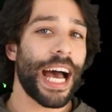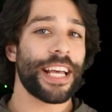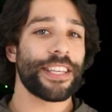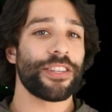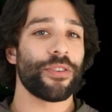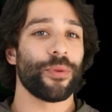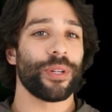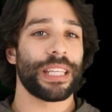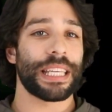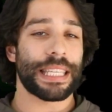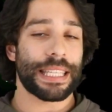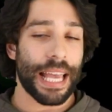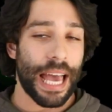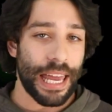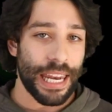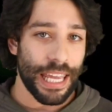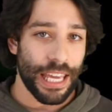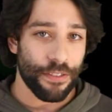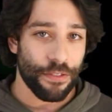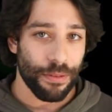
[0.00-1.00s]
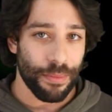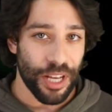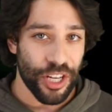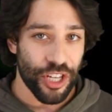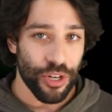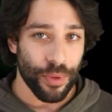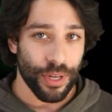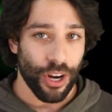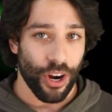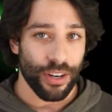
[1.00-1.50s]
hasn't released any
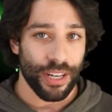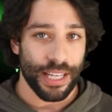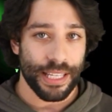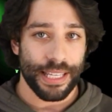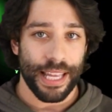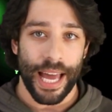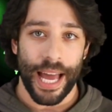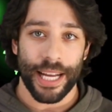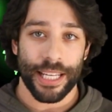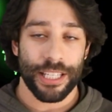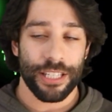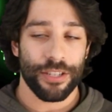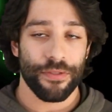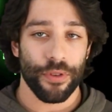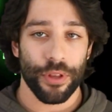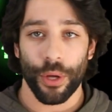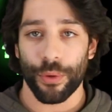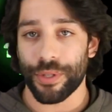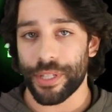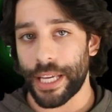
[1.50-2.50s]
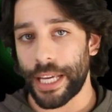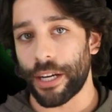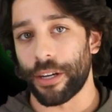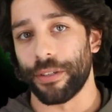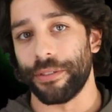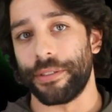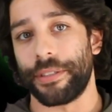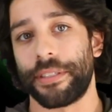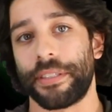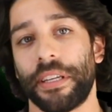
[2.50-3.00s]
information regarding his taxes for those
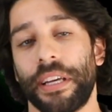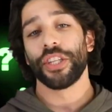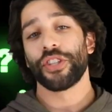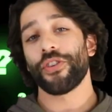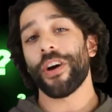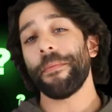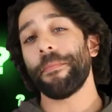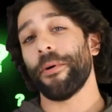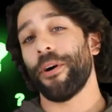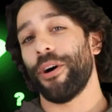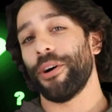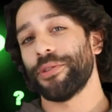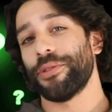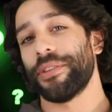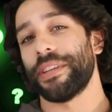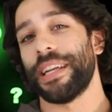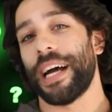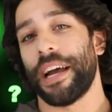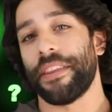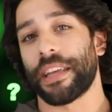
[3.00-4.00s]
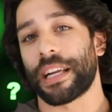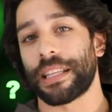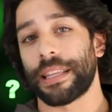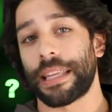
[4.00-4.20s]
years. Trump also denied the